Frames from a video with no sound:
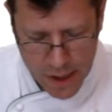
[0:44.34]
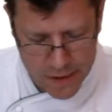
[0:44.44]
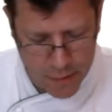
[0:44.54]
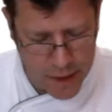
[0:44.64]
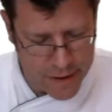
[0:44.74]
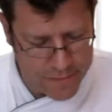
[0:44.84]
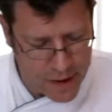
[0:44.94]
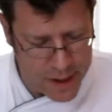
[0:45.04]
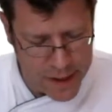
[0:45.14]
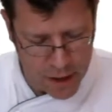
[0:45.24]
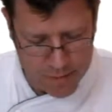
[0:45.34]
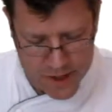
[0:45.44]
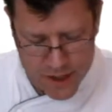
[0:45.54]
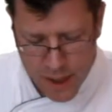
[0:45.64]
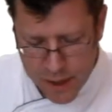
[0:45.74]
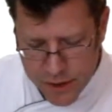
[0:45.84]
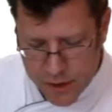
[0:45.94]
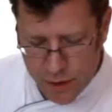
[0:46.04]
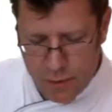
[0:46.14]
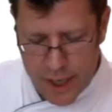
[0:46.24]
And then what I find helps
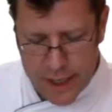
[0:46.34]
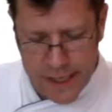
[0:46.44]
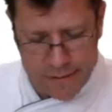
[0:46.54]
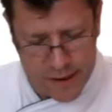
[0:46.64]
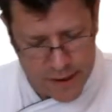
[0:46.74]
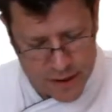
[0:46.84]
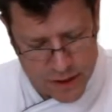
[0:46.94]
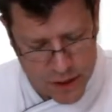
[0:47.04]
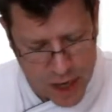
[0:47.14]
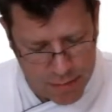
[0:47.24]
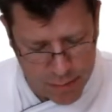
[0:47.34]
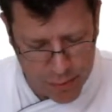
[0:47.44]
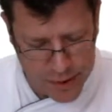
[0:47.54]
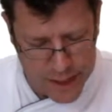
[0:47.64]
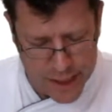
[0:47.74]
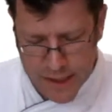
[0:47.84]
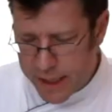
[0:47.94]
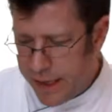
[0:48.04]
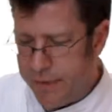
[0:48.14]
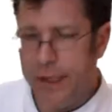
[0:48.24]
to get these to chop up really nice
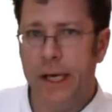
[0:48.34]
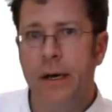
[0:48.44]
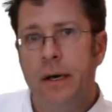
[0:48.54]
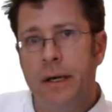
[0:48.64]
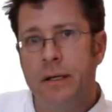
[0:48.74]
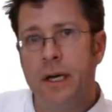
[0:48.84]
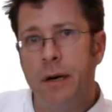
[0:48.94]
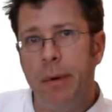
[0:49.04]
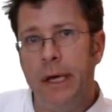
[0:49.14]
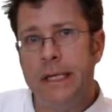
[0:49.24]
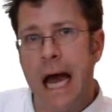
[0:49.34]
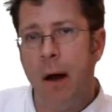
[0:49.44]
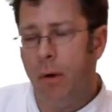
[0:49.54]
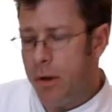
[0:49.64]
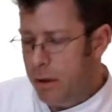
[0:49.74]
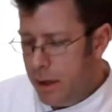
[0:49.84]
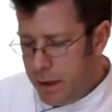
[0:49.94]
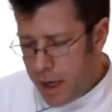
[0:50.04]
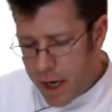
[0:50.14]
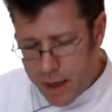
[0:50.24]
and evenly is going to be a towel.
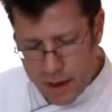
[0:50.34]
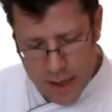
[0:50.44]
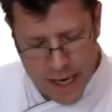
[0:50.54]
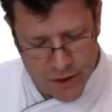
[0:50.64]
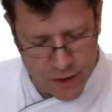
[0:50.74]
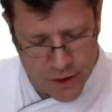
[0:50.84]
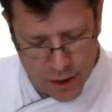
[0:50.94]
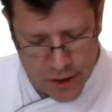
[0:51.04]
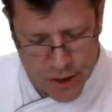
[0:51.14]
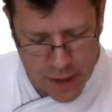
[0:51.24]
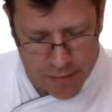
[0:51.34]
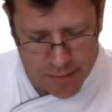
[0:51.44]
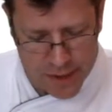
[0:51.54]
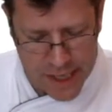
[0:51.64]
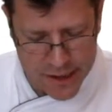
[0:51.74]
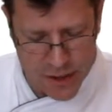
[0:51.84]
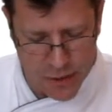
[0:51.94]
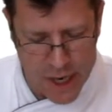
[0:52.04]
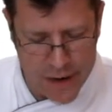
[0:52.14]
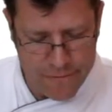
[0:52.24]
As you start to chop up the nuts,
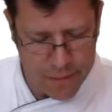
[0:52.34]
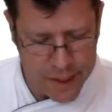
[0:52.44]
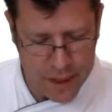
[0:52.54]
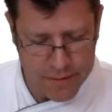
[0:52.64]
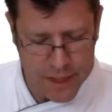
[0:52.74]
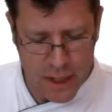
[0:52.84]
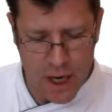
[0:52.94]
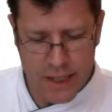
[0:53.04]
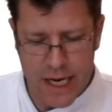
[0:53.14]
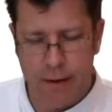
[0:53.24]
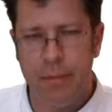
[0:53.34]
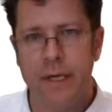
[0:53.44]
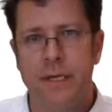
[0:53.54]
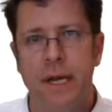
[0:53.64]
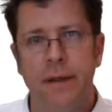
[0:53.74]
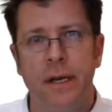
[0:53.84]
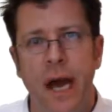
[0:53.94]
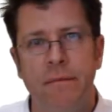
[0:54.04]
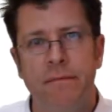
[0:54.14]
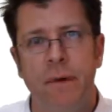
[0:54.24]
your knife, when it comes in contact, may send the
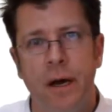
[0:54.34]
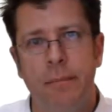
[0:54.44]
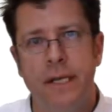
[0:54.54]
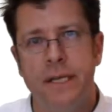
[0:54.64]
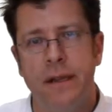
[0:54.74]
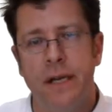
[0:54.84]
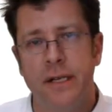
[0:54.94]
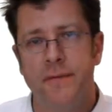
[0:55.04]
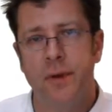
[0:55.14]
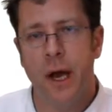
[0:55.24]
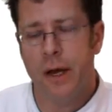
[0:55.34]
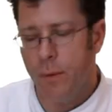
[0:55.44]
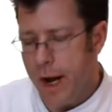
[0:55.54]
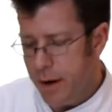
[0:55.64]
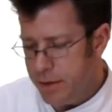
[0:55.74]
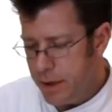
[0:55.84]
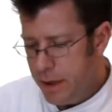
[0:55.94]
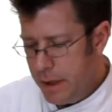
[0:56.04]
nuts flying around.